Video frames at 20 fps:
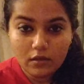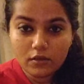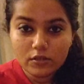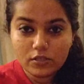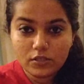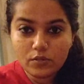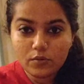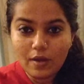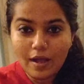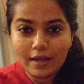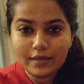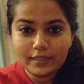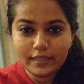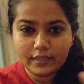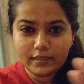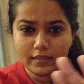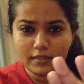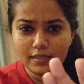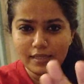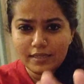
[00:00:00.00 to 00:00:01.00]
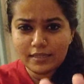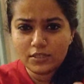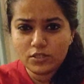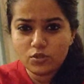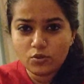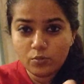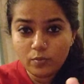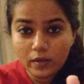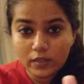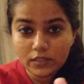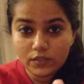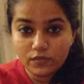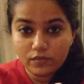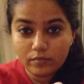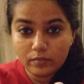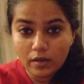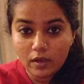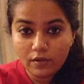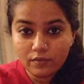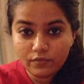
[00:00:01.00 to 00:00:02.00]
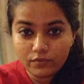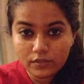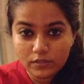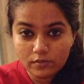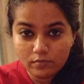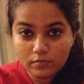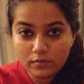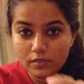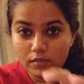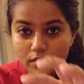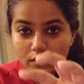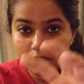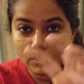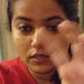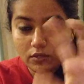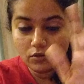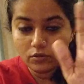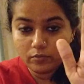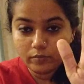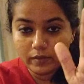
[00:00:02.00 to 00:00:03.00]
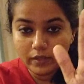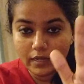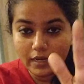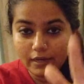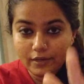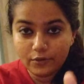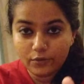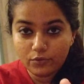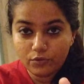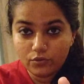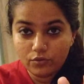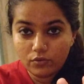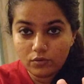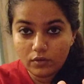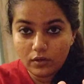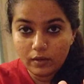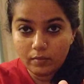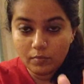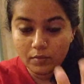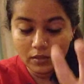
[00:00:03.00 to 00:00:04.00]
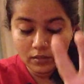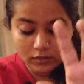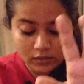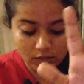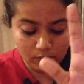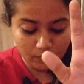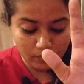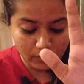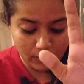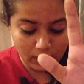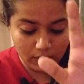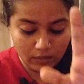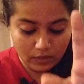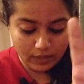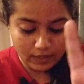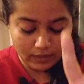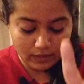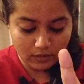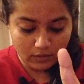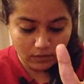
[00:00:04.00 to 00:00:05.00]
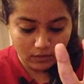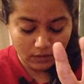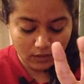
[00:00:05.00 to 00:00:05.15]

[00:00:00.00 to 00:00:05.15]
So I'll take this as 2 months from now for simplicity. It could be like 2 to 3 months, but like